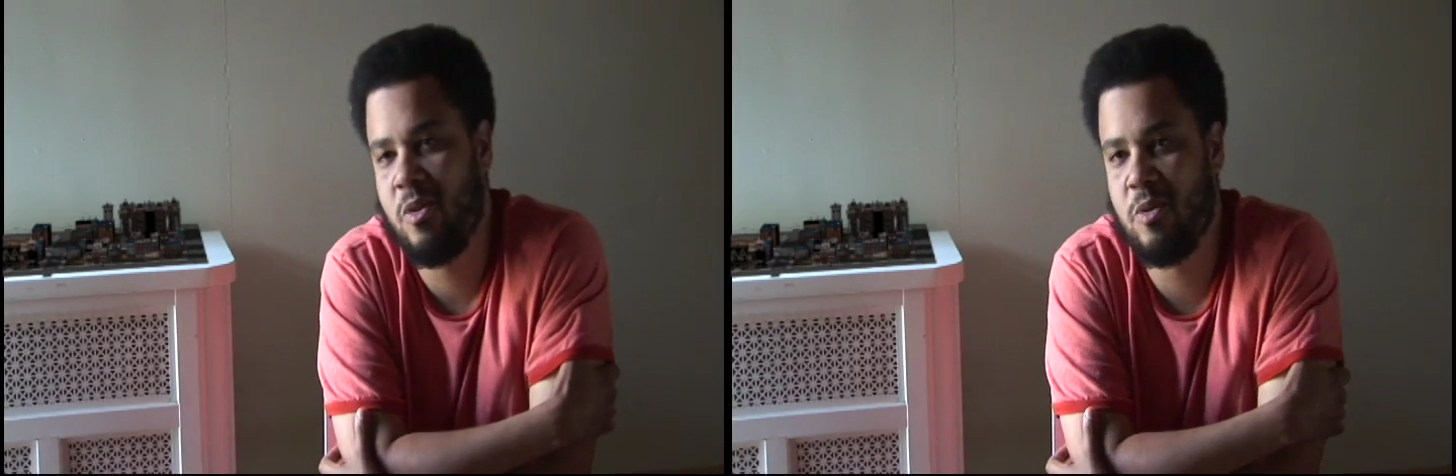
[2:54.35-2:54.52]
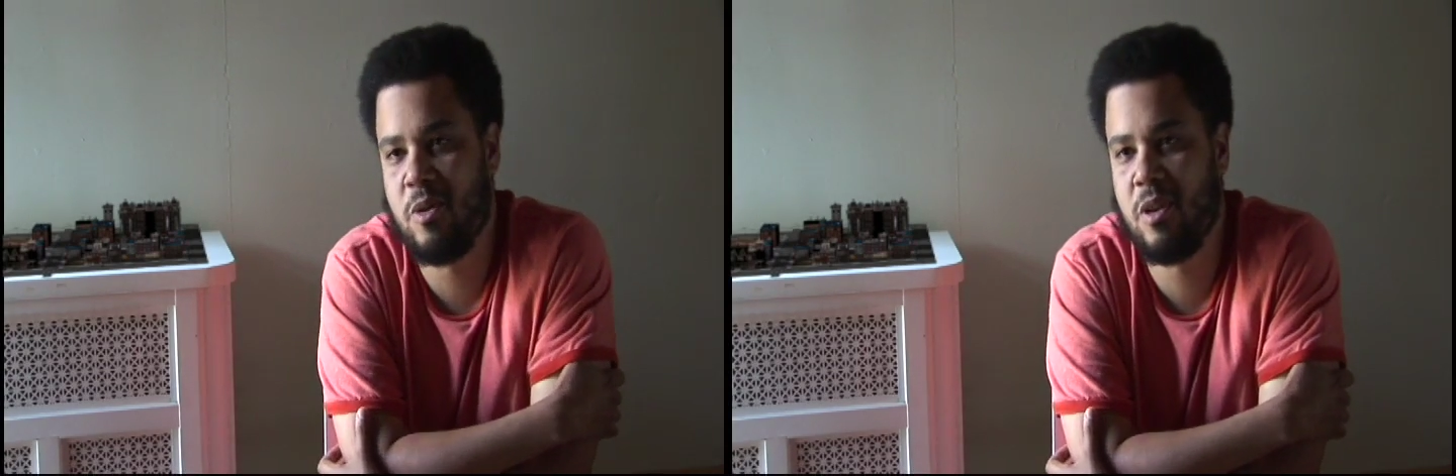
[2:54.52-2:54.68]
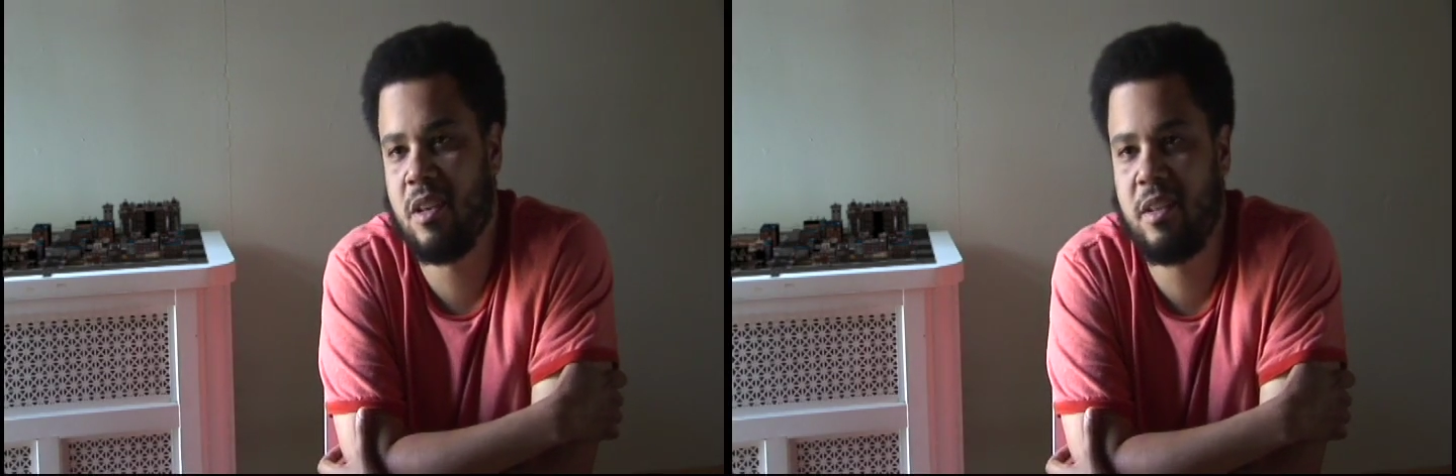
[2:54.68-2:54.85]

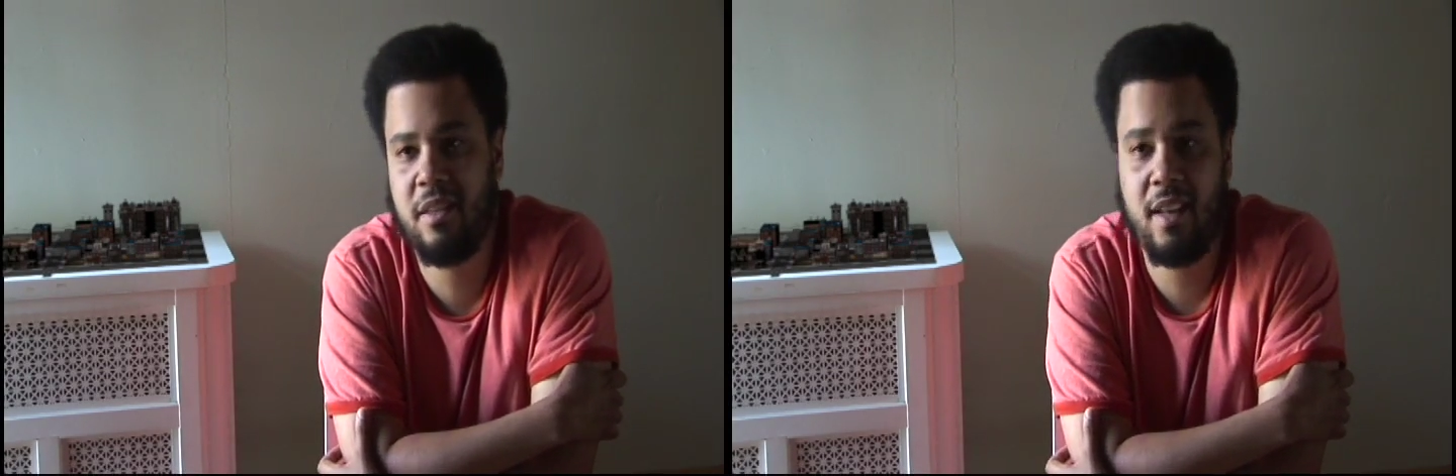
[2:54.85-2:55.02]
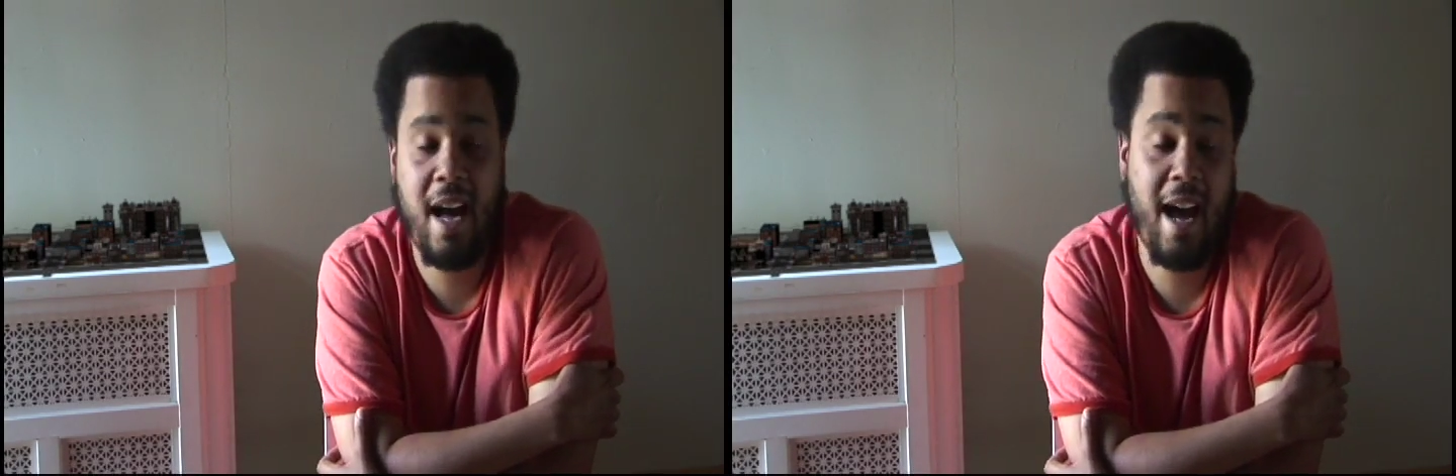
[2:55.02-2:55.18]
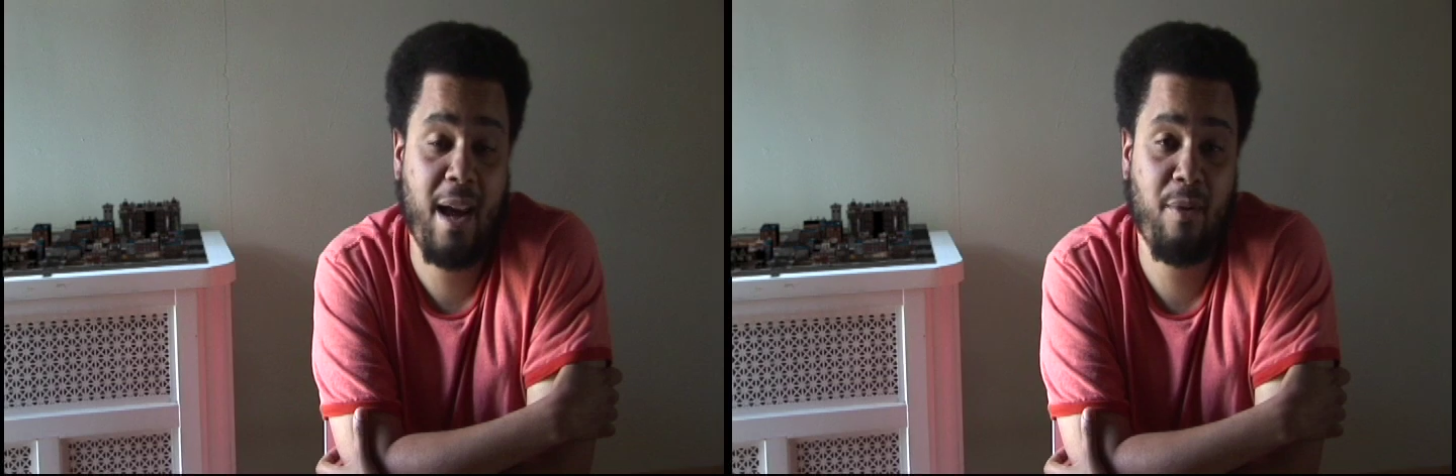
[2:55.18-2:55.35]
or the
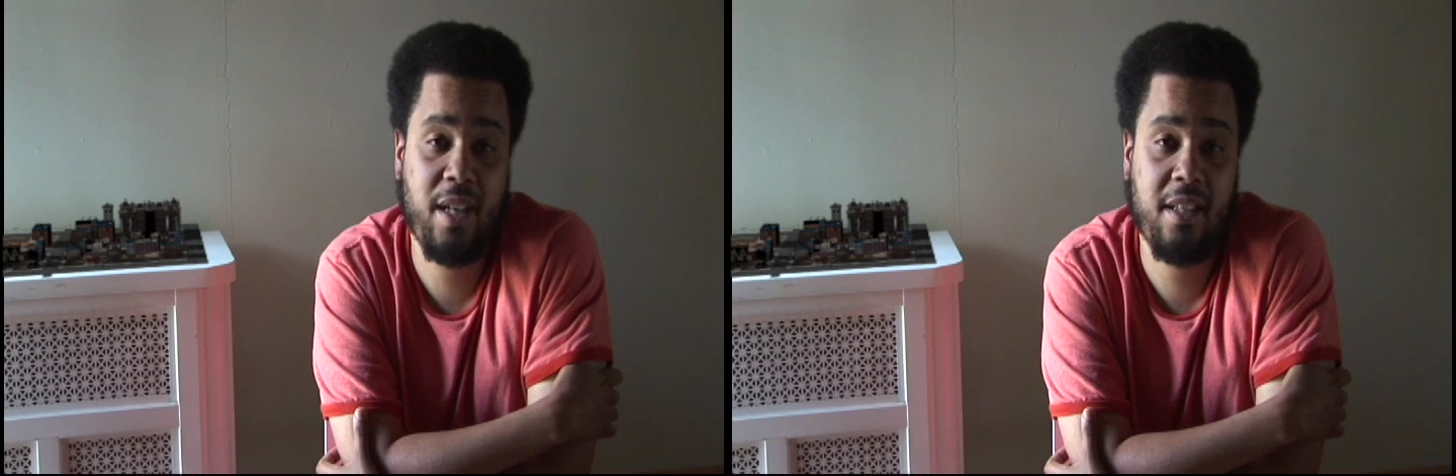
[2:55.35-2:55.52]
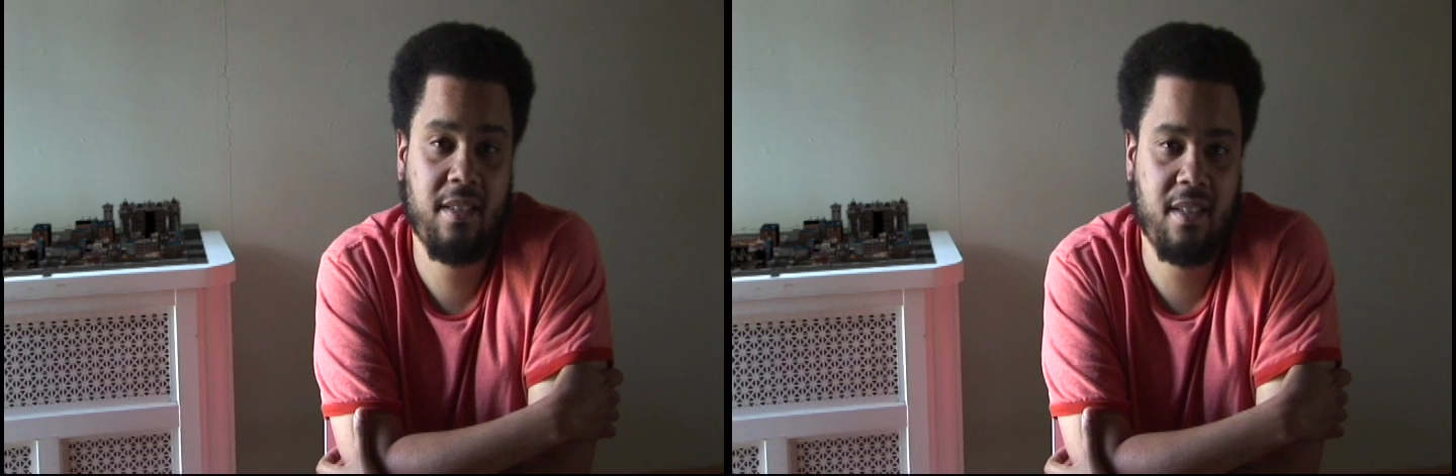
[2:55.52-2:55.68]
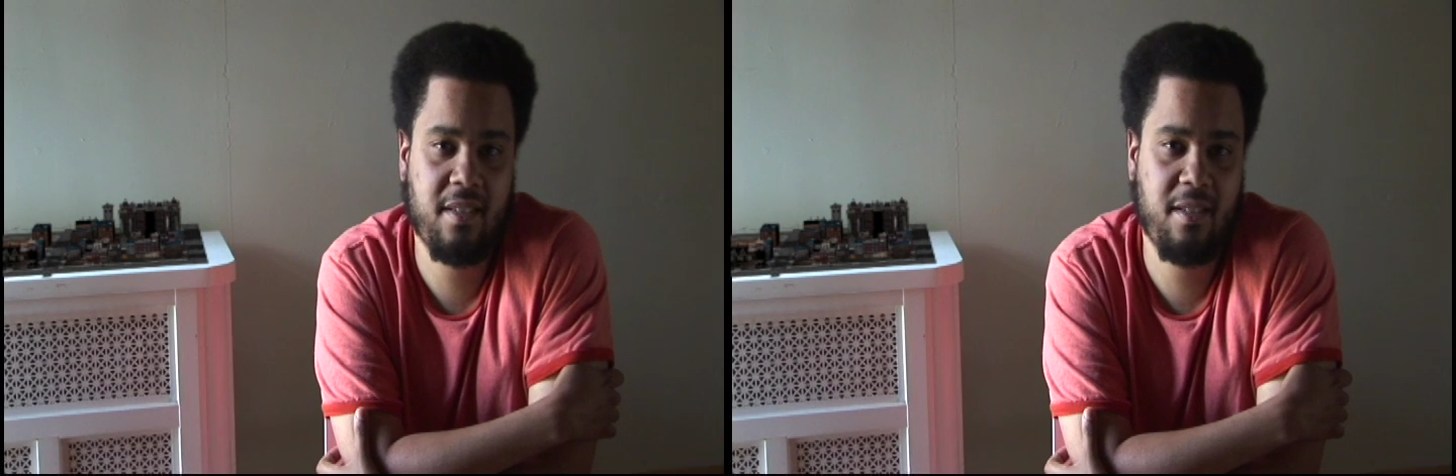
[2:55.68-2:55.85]
highway
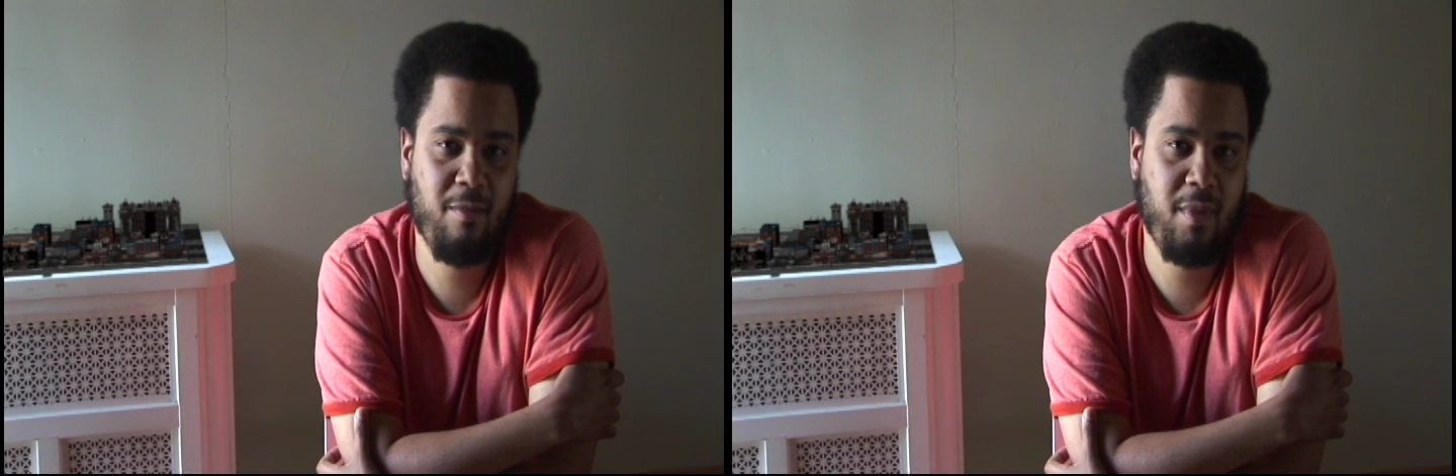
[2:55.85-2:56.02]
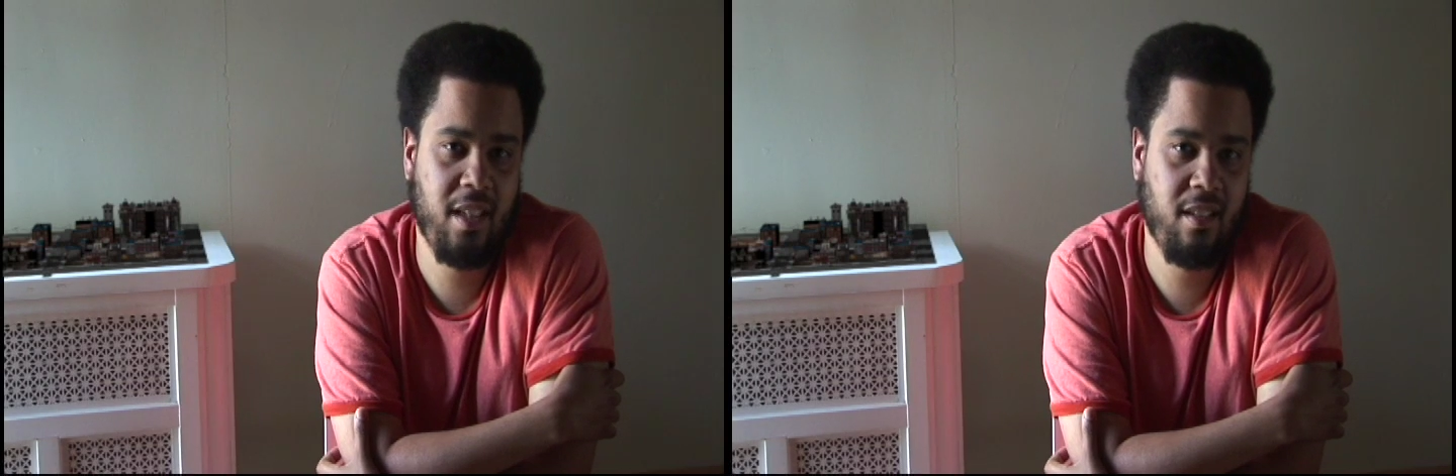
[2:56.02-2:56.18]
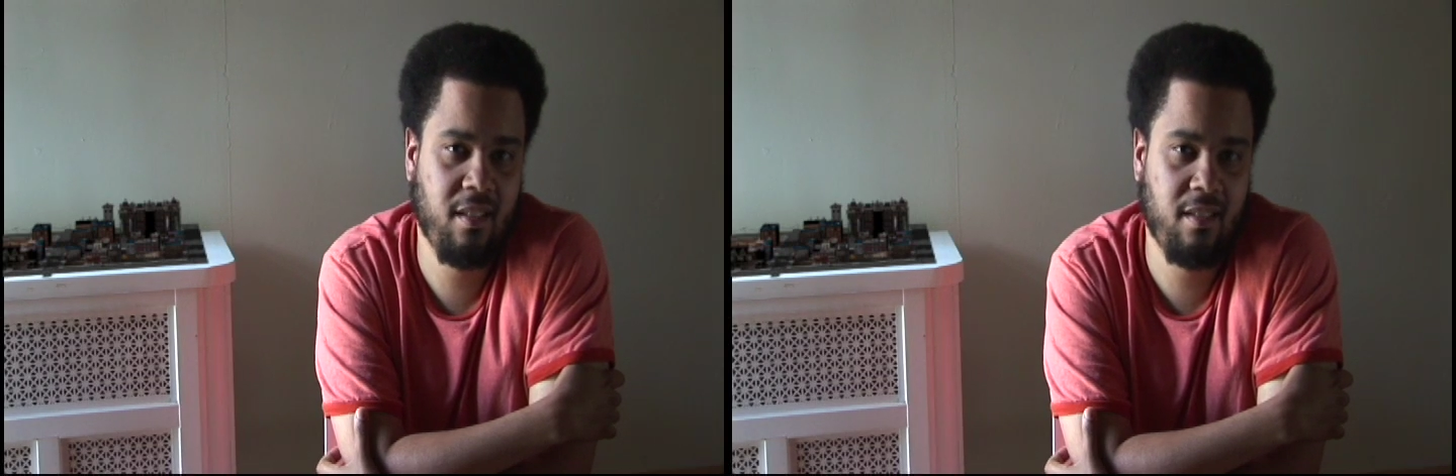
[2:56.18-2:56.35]
system
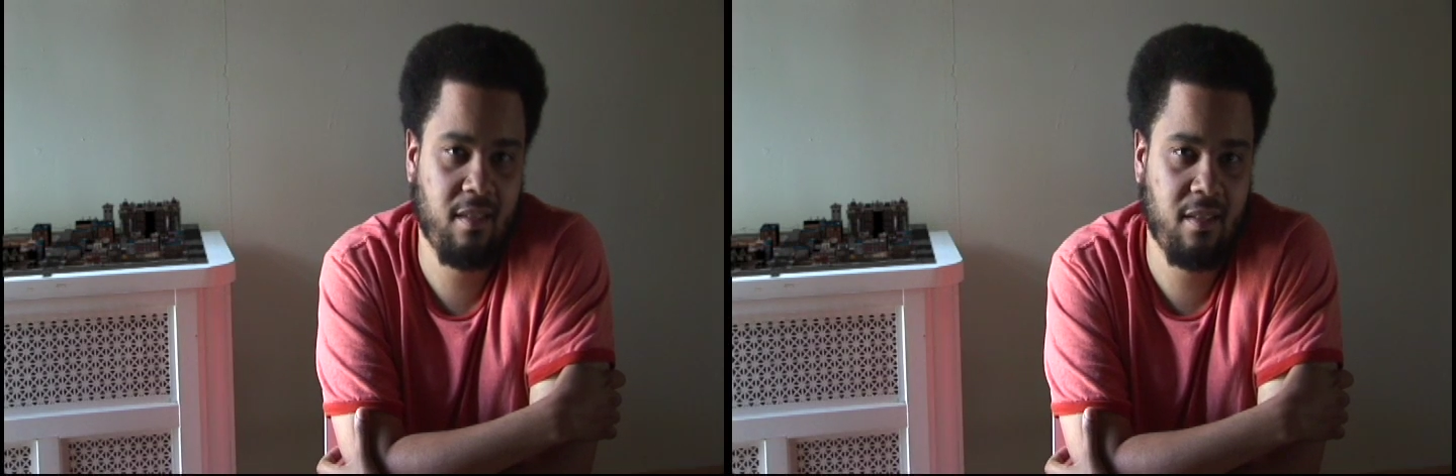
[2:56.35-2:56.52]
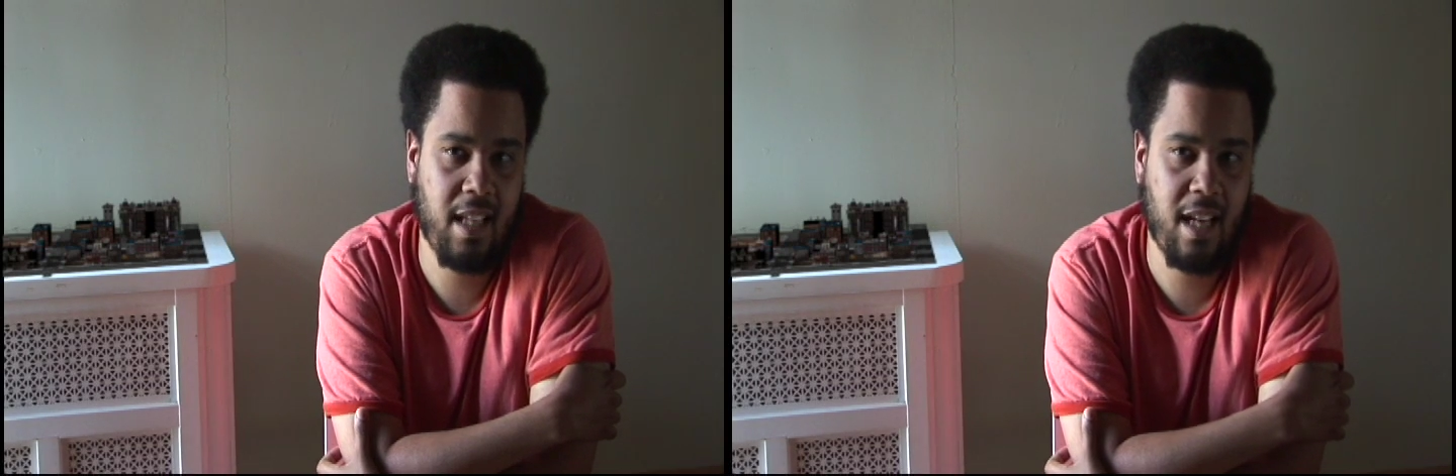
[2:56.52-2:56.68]
in